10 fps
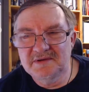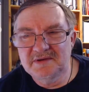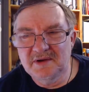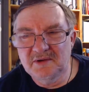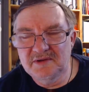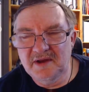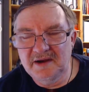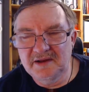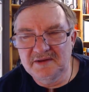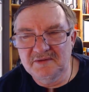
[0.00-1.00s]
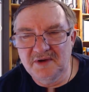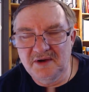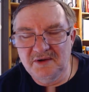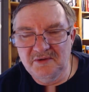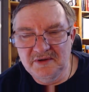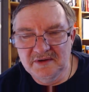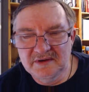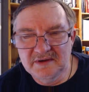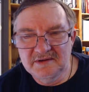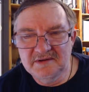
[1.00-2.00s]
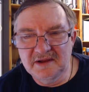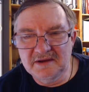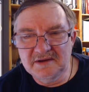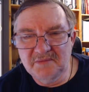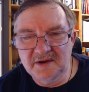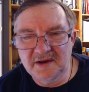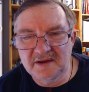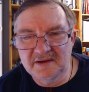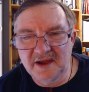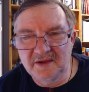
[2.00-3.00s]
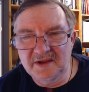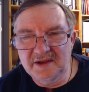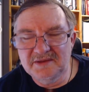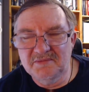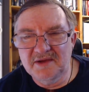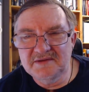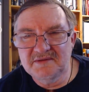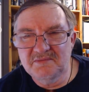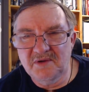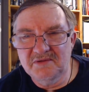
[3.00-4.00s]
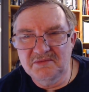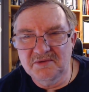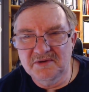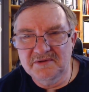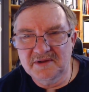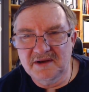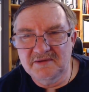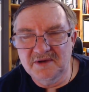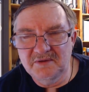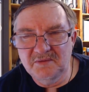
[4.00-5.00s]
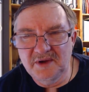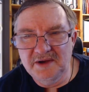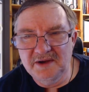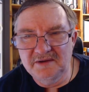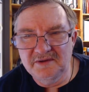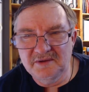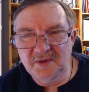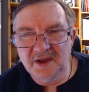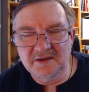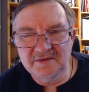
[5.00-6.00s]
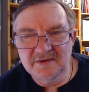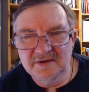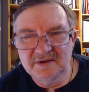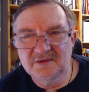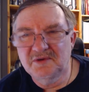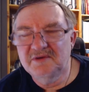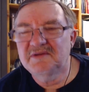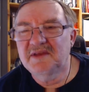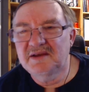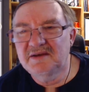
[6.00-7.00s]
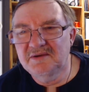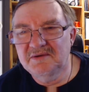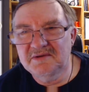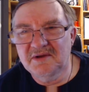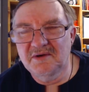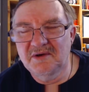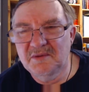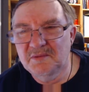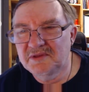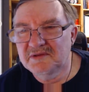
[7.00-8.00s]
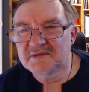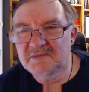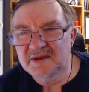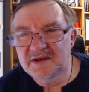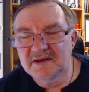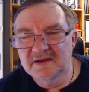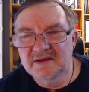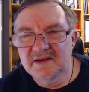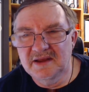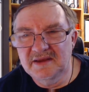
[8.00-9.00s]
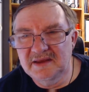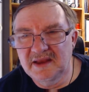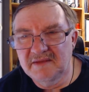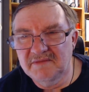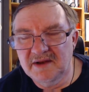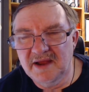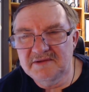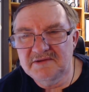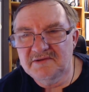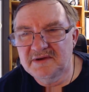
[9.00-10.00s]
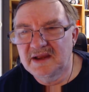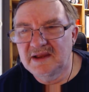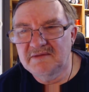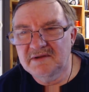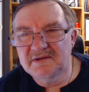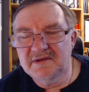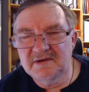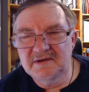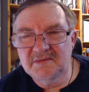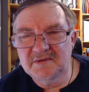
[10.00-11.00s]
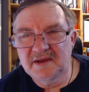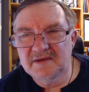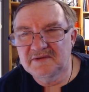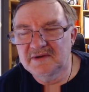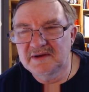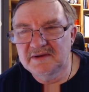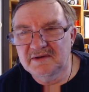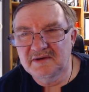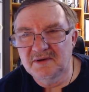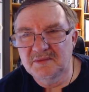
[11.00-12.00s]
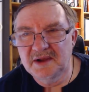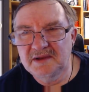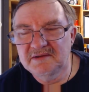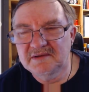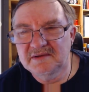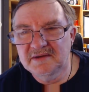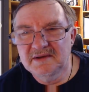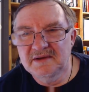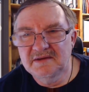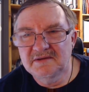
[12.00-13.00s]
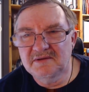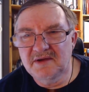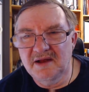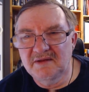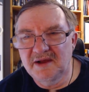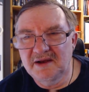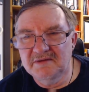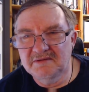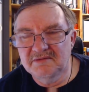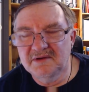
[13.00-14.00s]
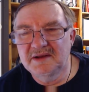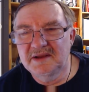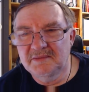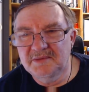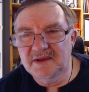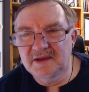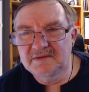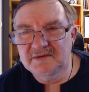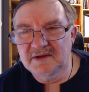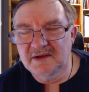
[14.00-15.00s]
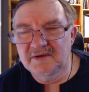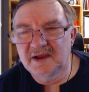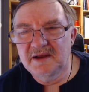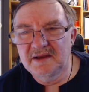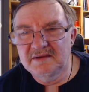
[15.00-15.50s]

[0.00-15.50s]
you know, starting on the road sucked, but now they got the best of both worlds. They got a road win under their belt. Worst they can do is go home with a split, and then they have the last three games of the series potentially on their home ice. So Colorado's really up against it already,